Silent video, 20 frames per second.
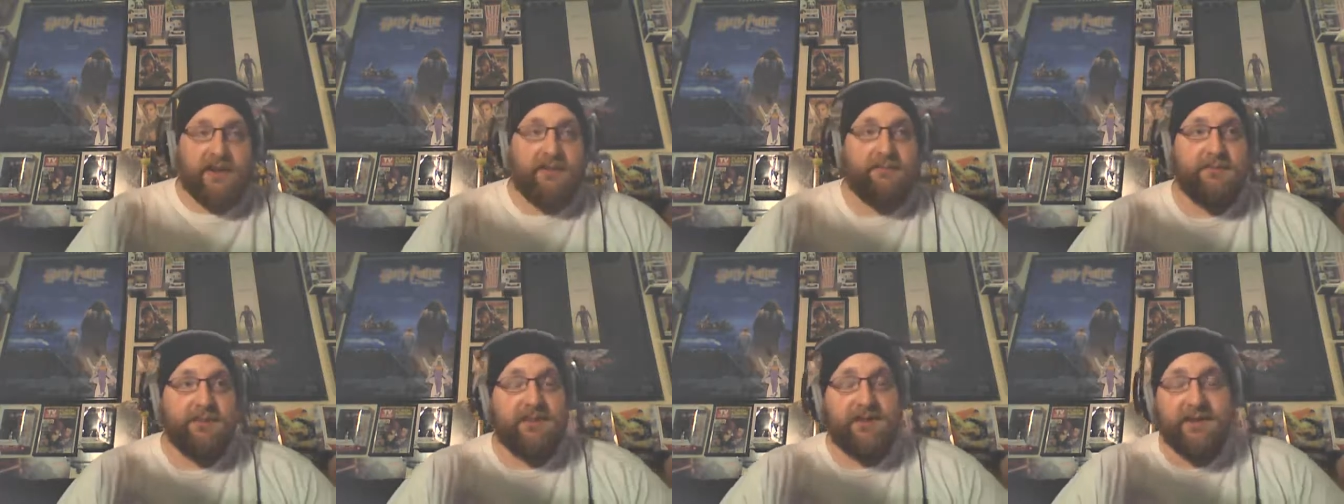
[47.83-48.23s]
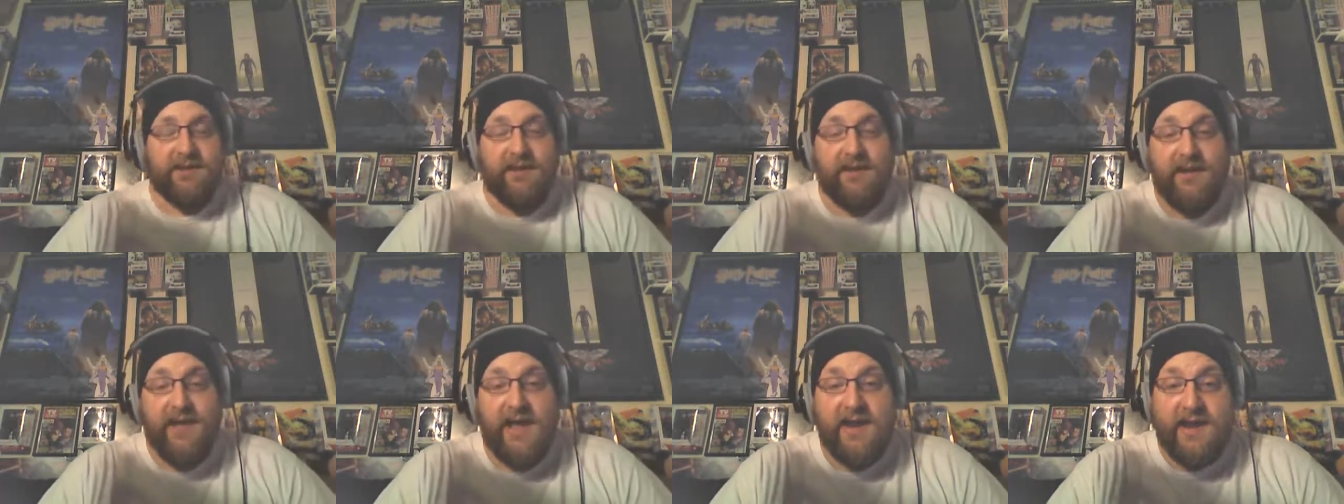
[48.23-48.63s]
I'm gonna
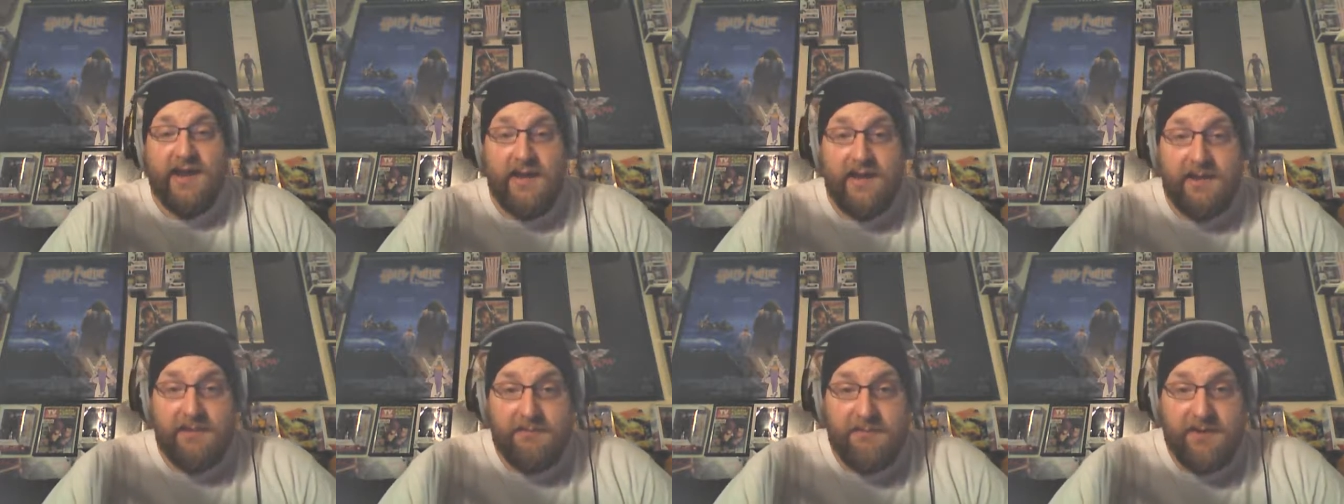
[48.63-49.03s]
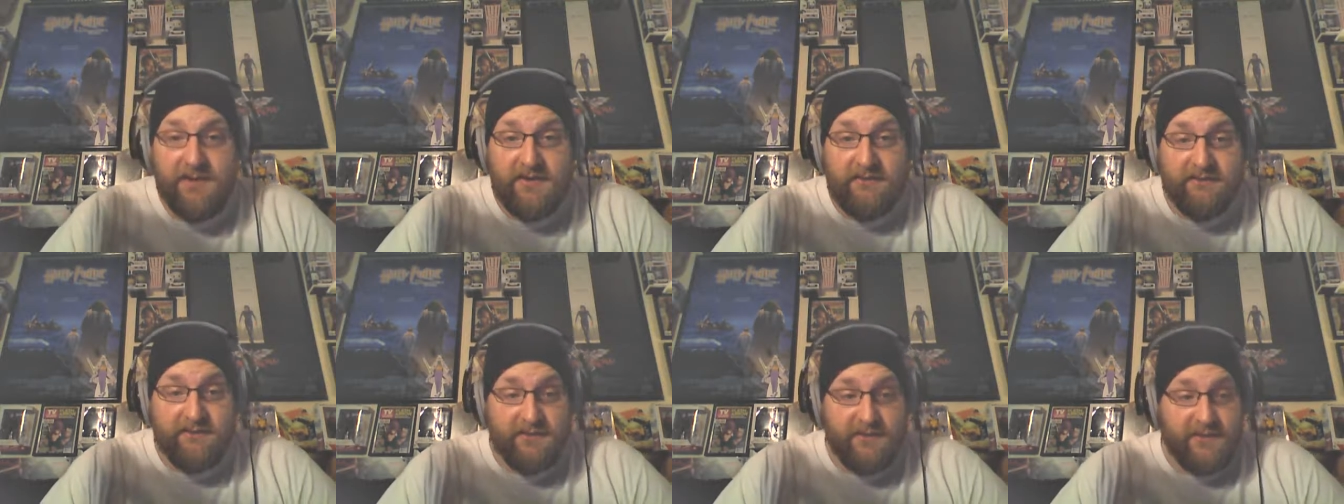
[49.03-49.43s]
get a lot of hate
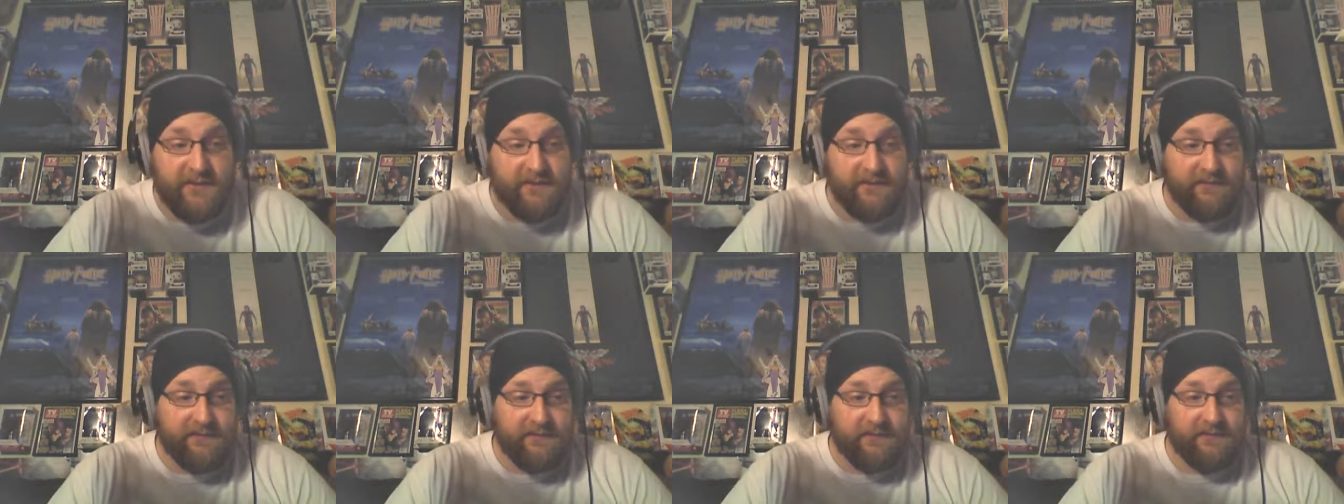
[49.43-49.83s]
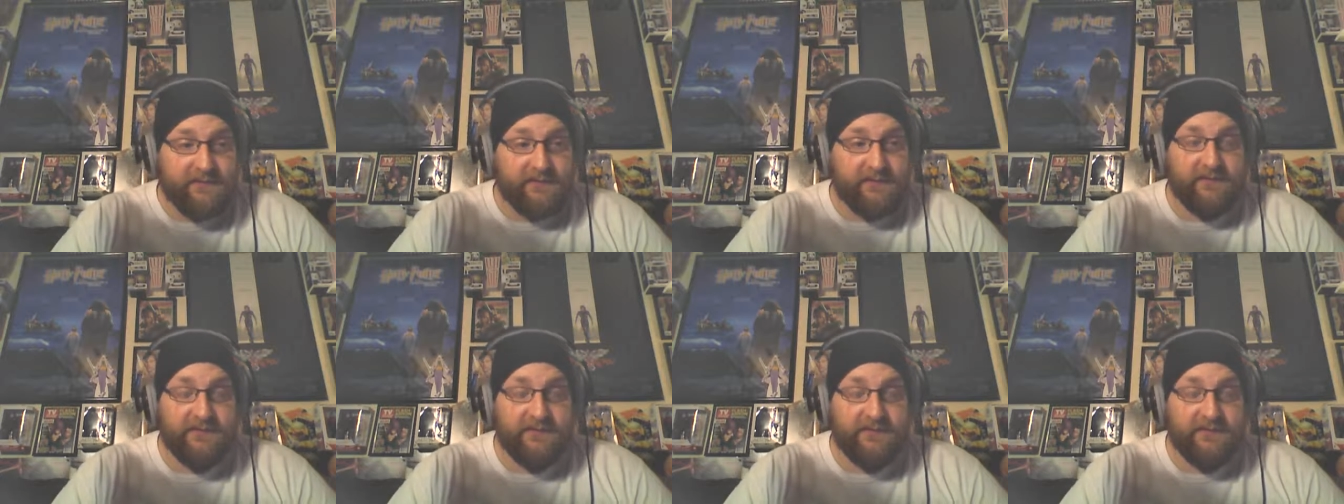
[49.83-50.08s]
mail for this.